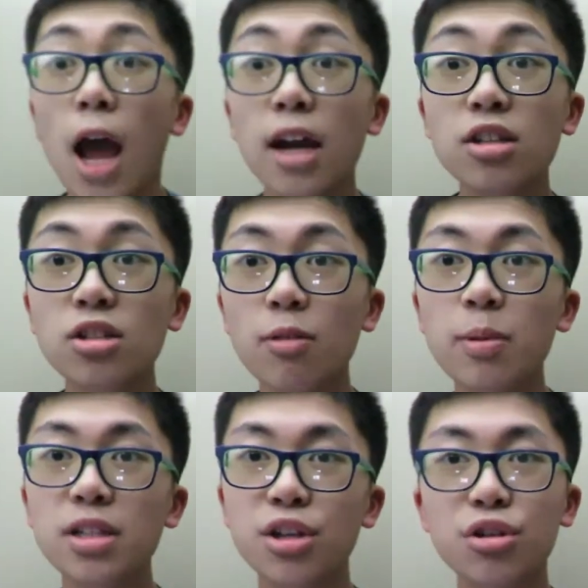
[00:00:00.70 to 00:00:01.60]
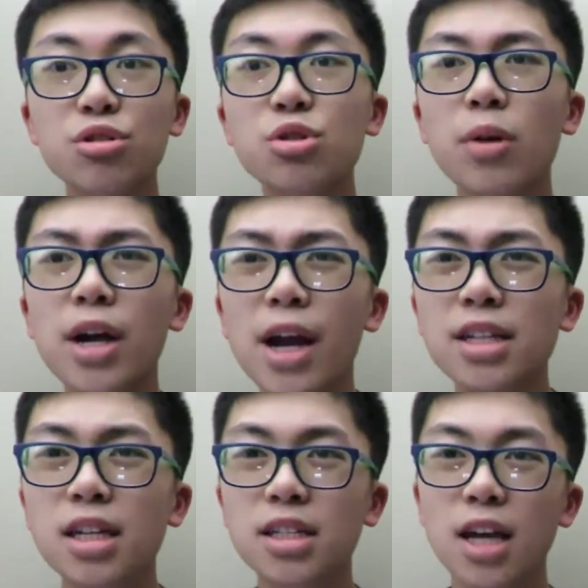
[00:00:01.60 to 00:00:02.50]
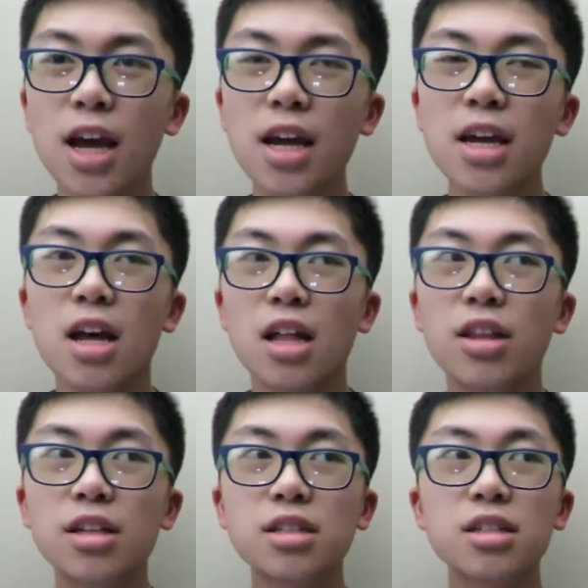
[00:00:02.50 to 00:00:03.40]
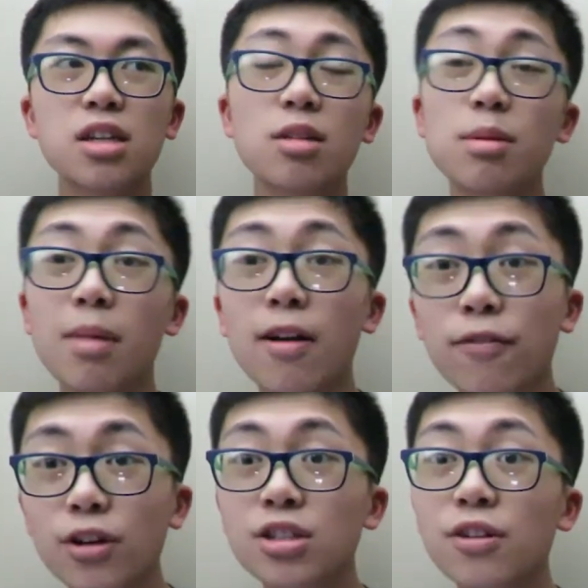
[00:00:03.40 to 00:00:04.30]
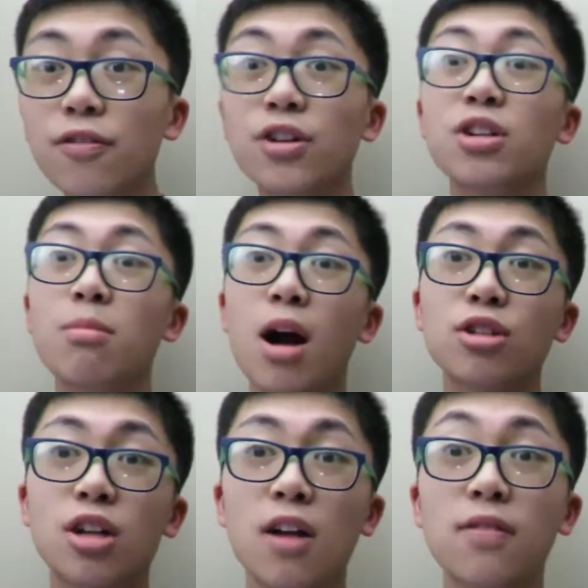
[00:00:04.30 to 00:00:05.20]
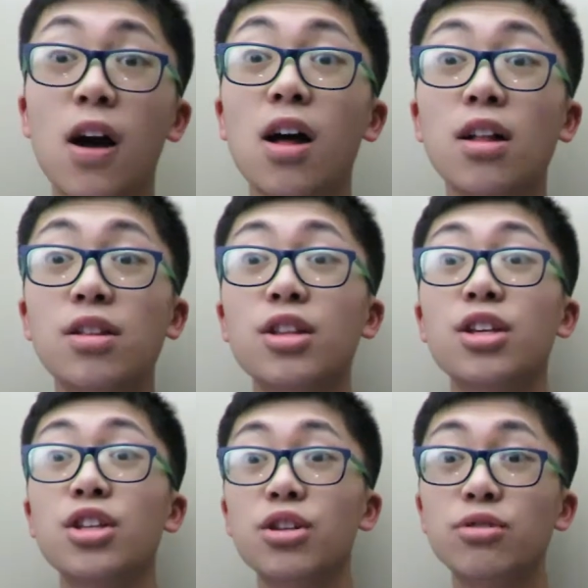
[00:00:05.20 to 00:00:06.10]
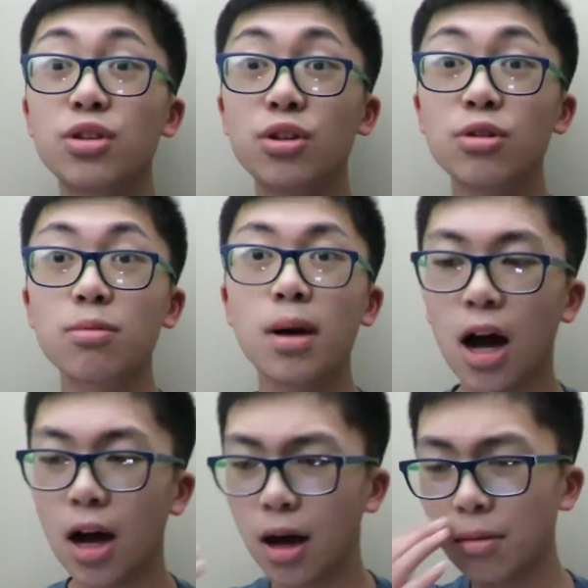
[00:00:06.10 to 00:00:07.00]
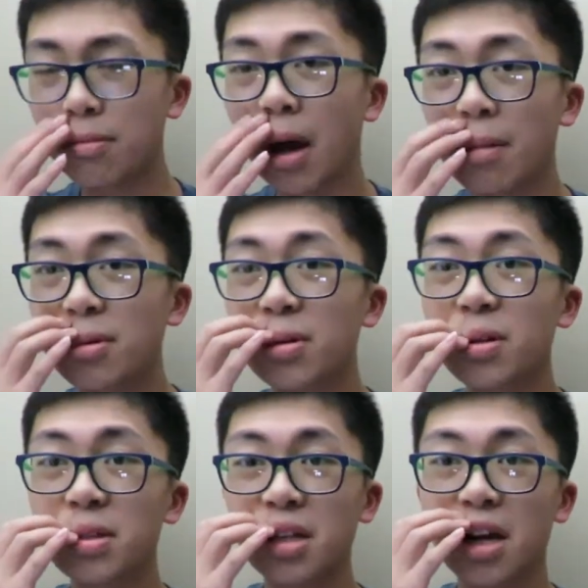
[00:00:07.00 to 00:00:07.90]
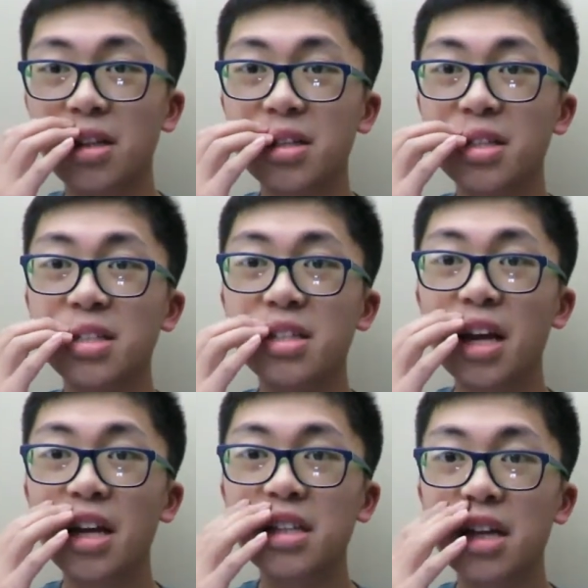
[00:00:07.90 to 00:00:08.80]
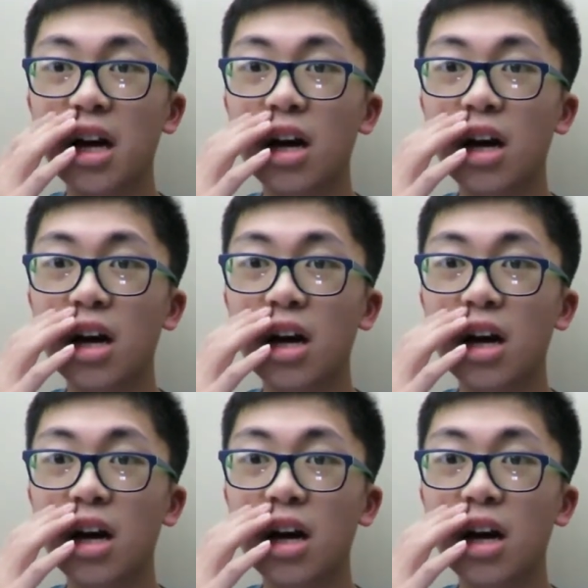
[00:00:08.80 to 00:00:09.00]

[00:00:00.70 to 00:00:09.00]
Hey guys, what's up? It's Circuit 2 Square, and today this is gonna be my first official mock draft on the YouTube. I'm doing this on the date